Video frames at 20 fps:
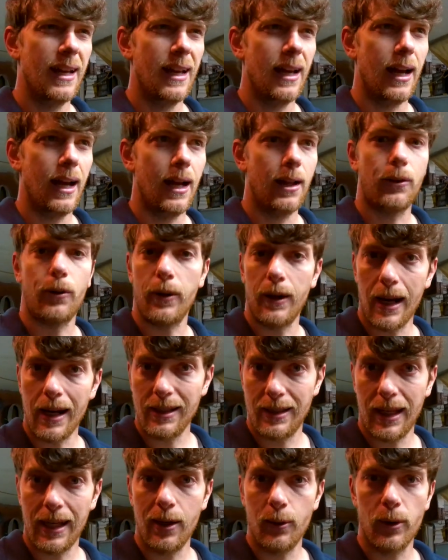
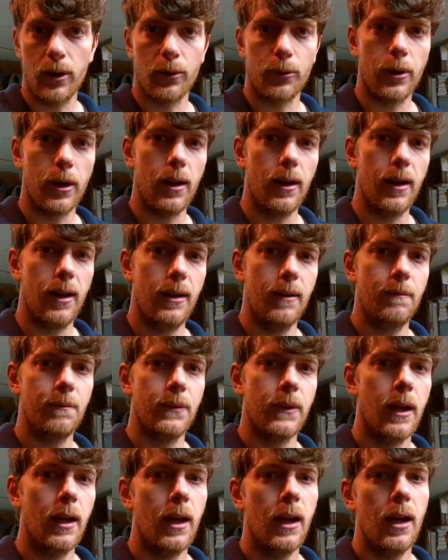318 will run,
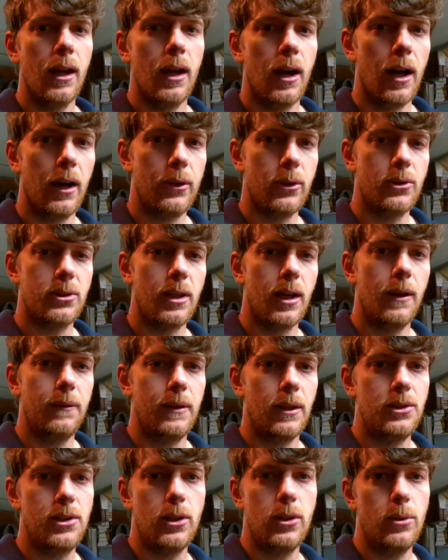other stuff
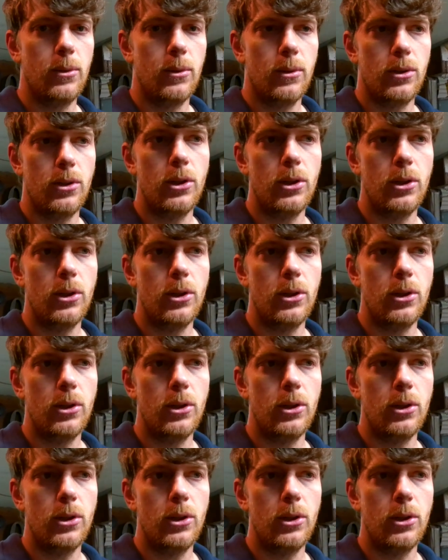that you